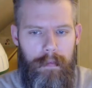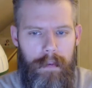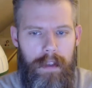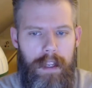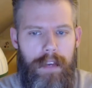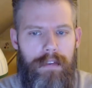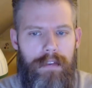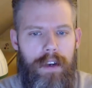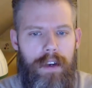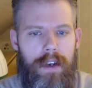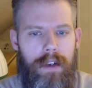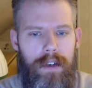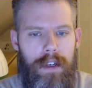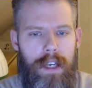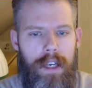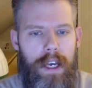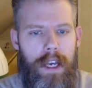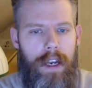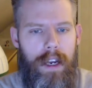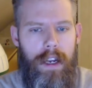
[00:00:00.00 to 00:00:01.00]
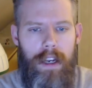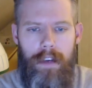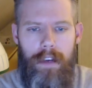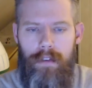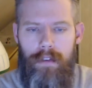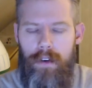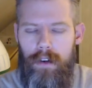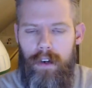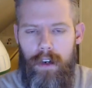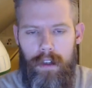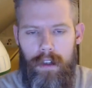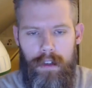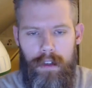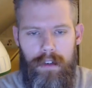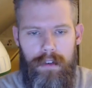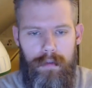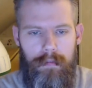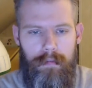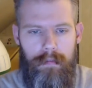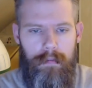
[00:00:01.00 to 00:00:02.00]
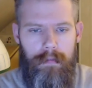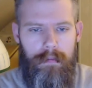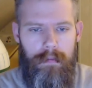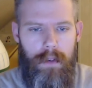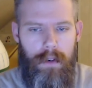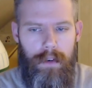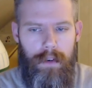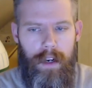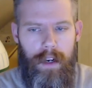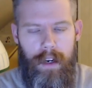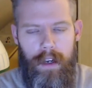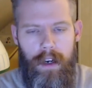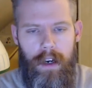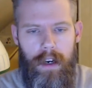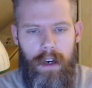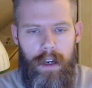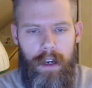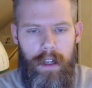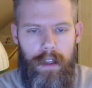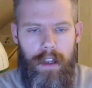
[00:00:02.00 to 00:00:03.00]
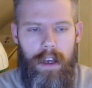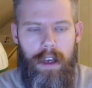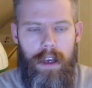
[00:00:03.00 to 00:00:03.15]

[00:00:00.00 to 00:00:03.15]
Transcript: difficult to get in if you're not already on it.